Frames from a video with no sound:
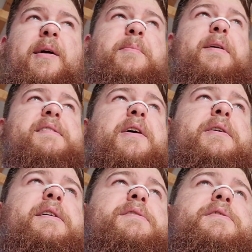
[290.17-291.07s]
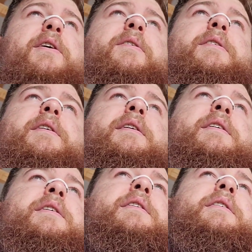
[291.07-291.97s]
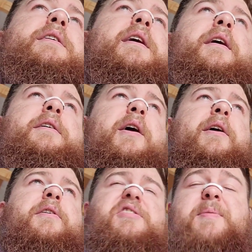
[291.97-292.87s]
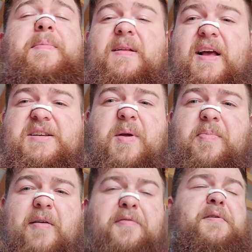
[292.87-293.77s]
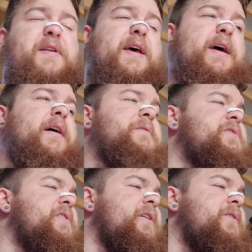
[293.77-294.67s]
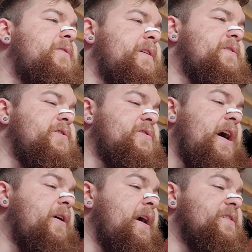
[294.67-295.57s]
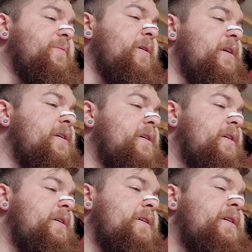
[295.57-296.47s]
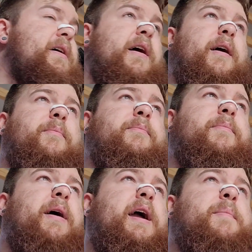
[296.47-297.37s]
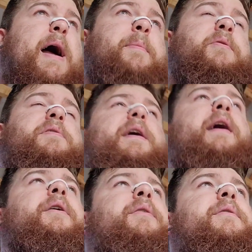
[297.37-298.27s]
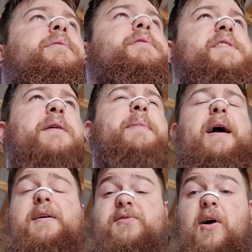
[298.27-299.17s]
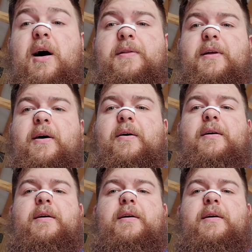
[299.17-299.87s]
But that's how it is. So I don't expect my legs to be perfect on the day of, so that's just how it has to be. I am happy with how sandbag has gone, though.